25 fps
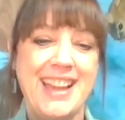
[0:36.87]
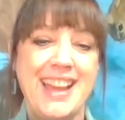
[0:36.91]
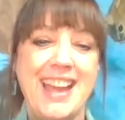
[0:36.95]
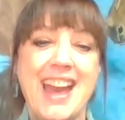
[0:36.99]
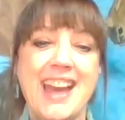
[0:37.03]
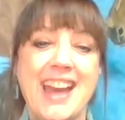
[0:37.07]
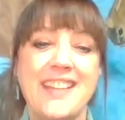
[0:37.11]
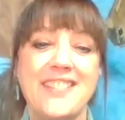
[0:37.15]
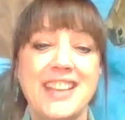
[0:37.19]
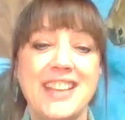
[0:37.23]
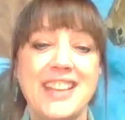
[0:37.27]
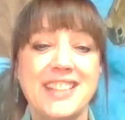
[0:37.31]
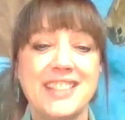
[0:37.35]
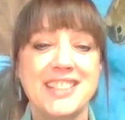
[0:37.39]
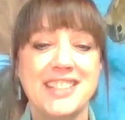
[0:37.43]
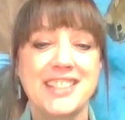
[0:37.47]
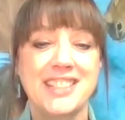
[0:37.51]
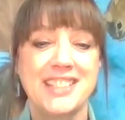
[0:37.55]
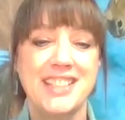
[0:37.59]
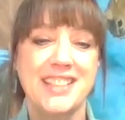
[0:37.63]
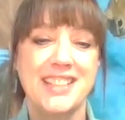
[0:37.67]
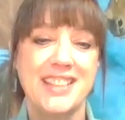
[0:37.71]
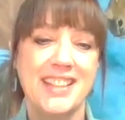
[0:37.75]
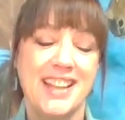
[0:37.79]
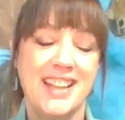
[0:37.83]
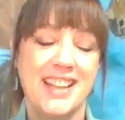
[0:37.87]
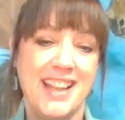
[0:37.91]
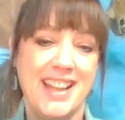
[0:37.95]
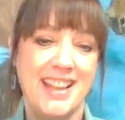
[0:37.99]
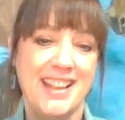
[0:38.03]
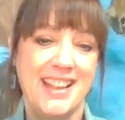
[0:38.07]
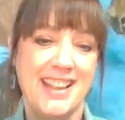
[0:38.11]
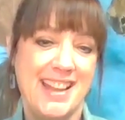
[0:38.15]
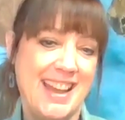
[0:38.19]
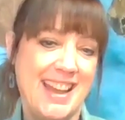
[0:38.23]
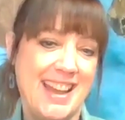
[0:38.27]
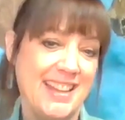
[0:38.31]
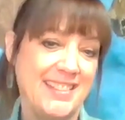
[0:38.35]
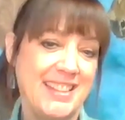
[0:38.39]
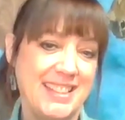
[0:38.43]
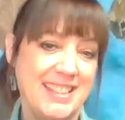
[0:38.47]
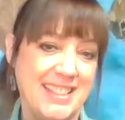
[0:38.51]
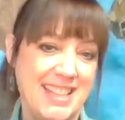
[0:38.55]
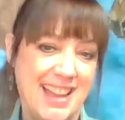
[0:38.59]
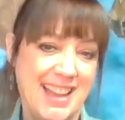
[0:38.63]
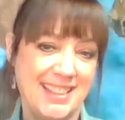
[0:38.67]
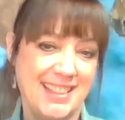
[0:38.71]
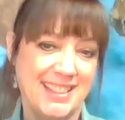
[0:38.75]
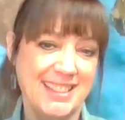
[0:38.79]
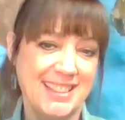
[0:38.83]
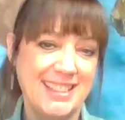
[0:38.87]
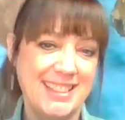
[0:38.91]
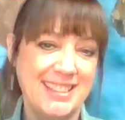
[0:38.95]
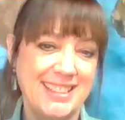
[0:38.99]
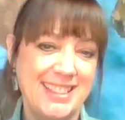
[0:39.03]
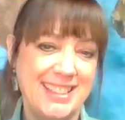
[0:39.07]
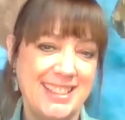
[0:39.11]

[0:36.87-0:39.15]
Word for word: and they could see that I had the talent.